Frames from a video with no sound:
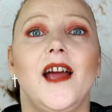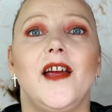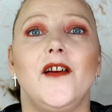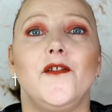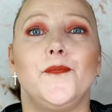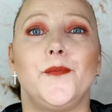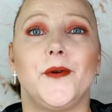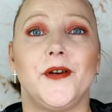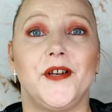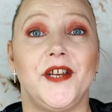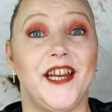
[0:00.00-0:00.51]
Hi
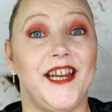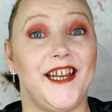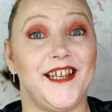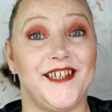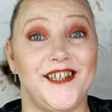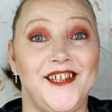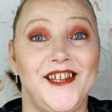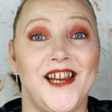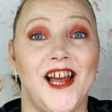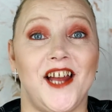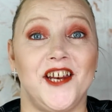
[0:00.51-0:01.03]
everybody,
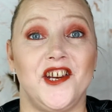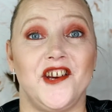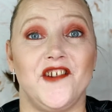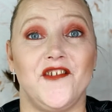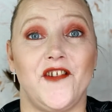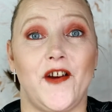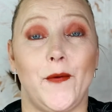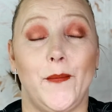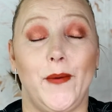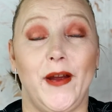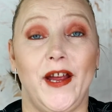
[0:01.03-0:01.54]
it's
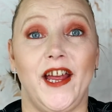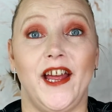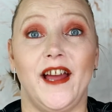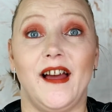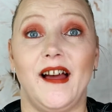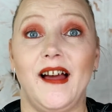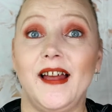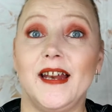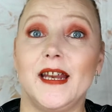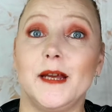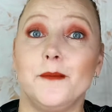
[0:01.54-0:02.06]
Nadia here,
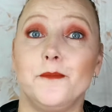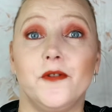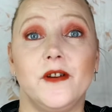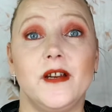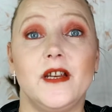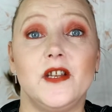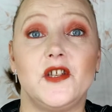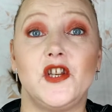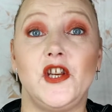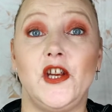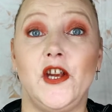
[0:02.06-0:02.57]
and I'm
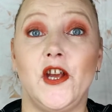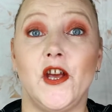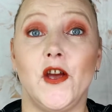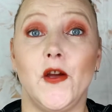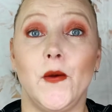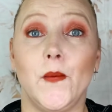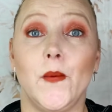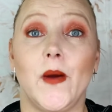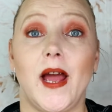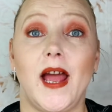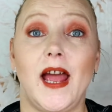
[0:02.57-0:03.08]
bringing to
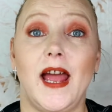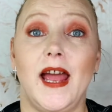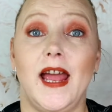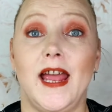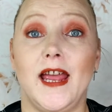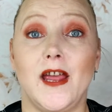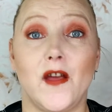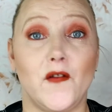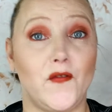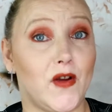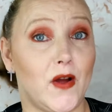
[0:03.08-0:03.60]
you
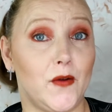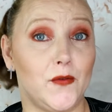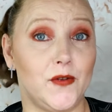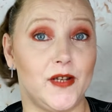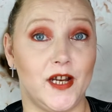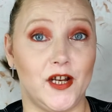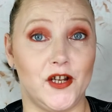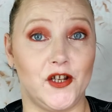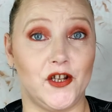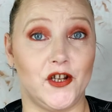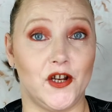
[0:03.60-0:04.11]
a
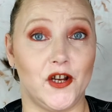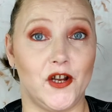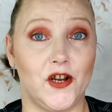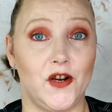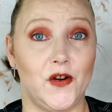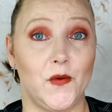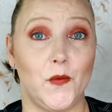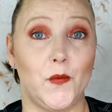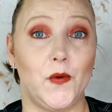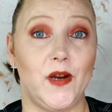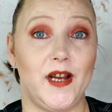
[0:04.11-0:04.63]

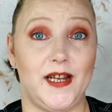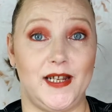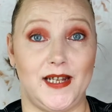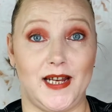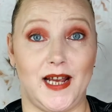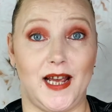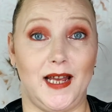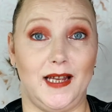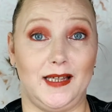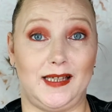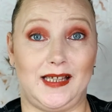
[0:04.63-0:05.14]
foundation wear
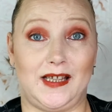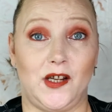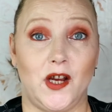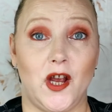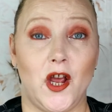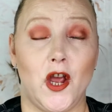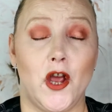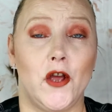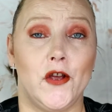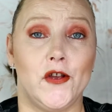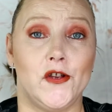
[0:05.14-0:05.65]
test.
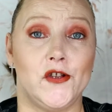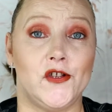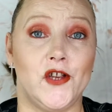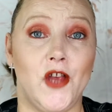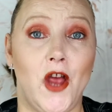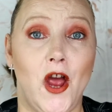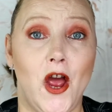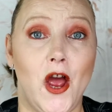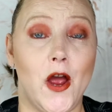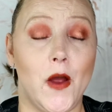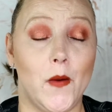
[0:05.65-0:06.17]

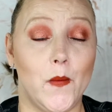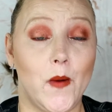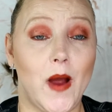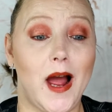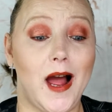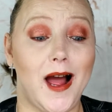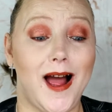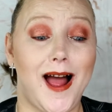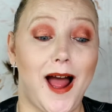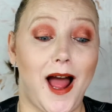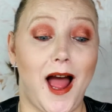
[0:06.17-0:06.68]
So
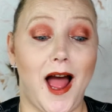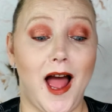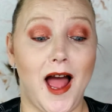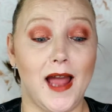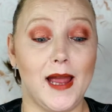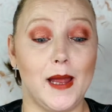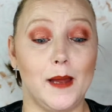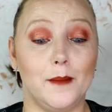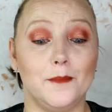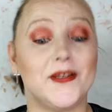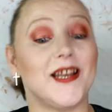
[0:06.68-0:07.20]
I
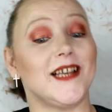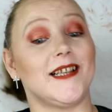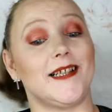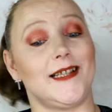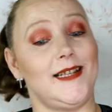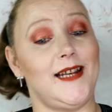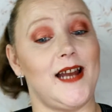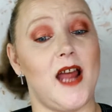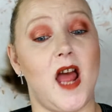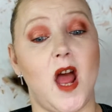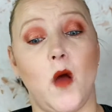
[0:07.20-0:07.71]
am
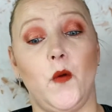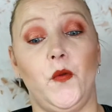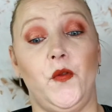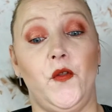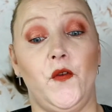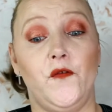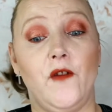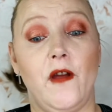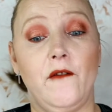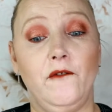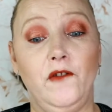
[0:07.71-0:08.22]
testing out
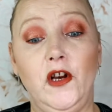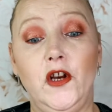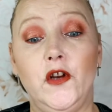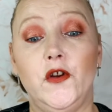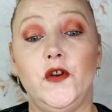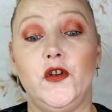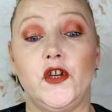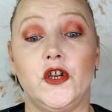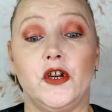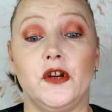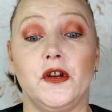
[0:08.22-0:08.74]
the
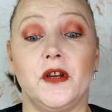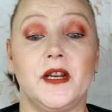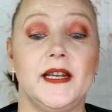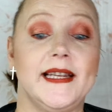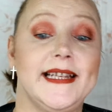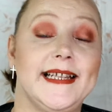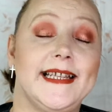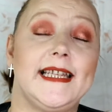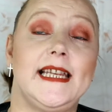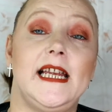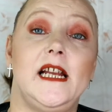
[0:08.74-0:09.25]
Revolution
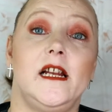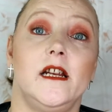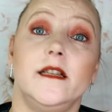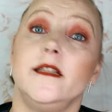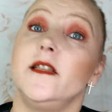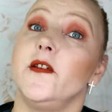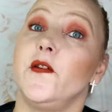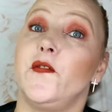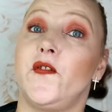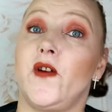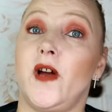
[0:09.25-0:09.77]
Conceal and
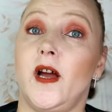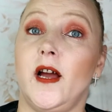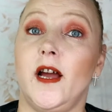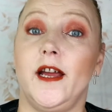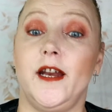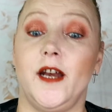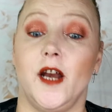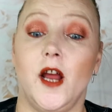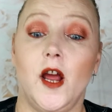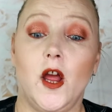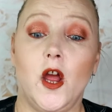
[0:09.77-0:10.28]

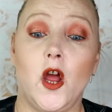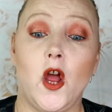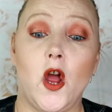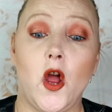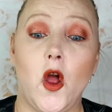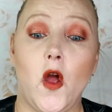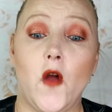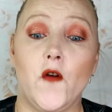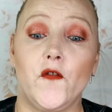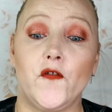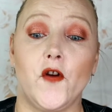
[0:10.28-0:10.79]
Define
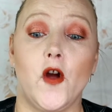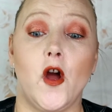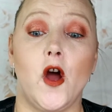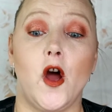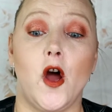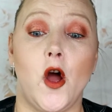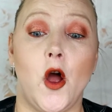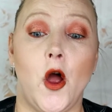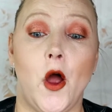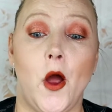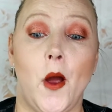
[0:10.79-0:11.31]

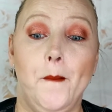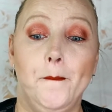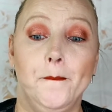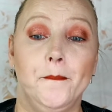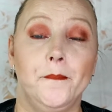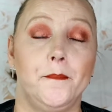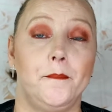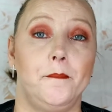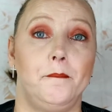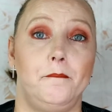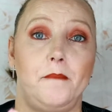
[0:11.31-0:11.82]
from
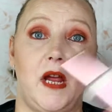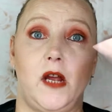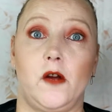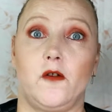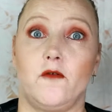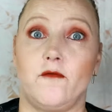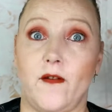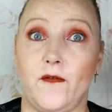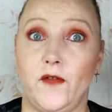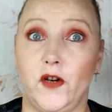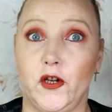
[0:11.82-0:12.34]

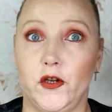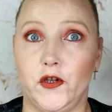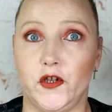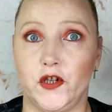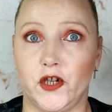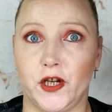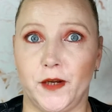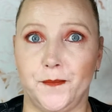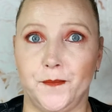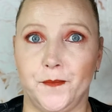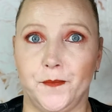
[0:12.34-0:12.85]
Makeup
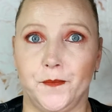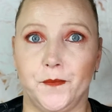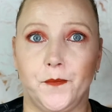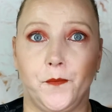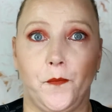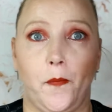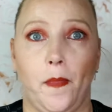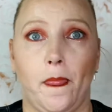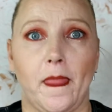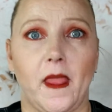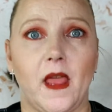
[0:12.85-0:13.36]
Revolution,
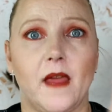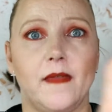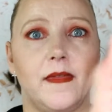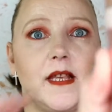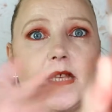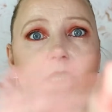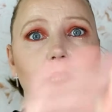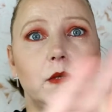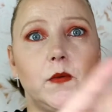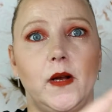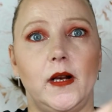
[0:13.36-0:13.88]
and
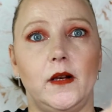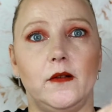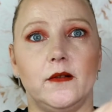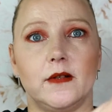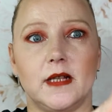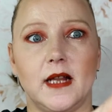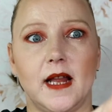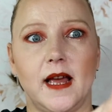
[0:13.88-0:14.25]
this is what it looks